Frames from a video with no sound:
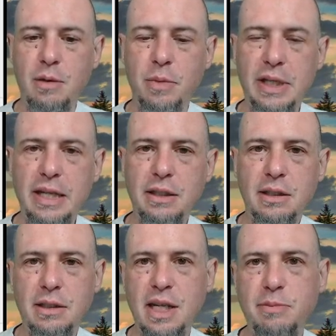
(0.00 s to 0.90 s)
But
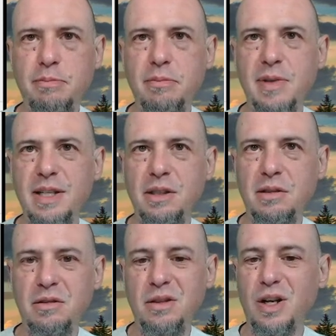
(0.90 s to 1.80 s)
let's let's let's
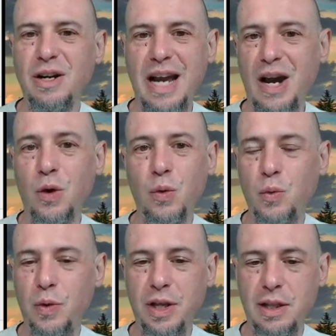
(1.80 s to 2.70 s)
start out
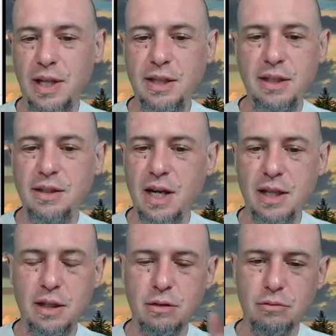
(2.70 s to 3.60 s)
with let's assign
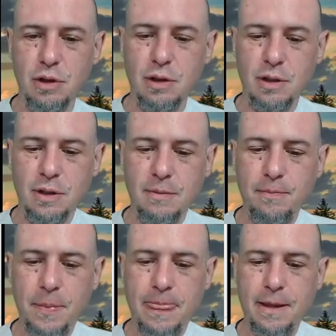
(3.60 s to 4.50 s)
this role
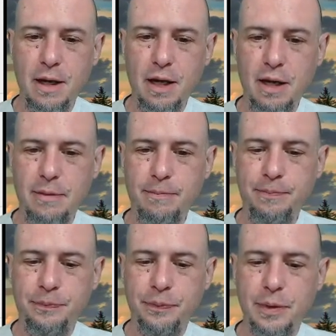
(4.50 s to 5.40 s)
um,
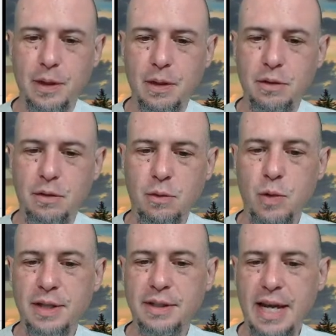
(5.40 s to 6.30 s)
to the
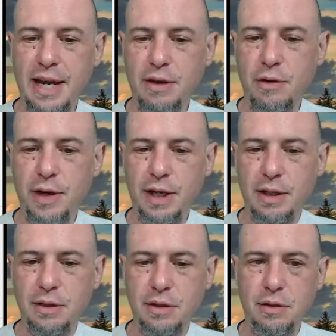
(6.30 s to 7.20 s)
ones category,
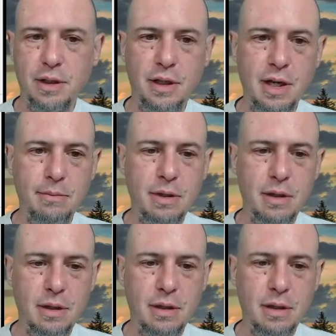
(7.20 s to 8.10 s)
to the
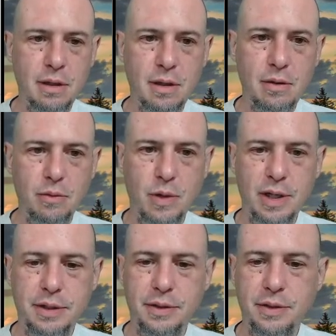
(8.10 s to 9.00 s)
number
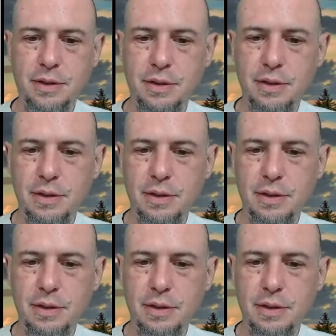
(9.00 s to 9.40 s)
ones